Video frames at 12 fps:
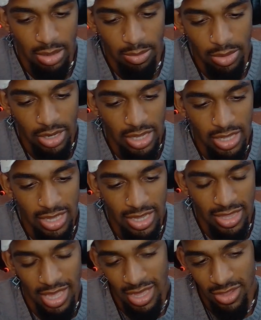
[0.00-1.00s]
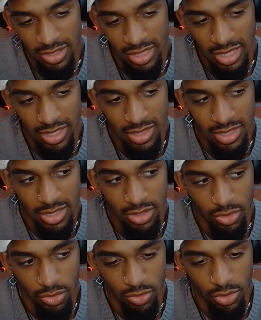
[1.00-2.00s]
But it's actually easy
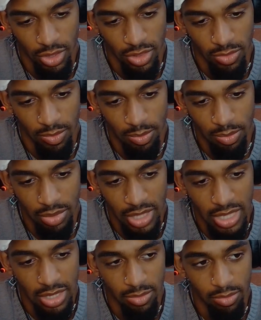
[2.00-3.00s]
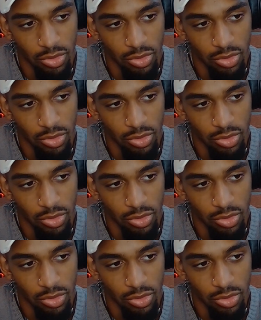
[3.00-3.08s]
to just be.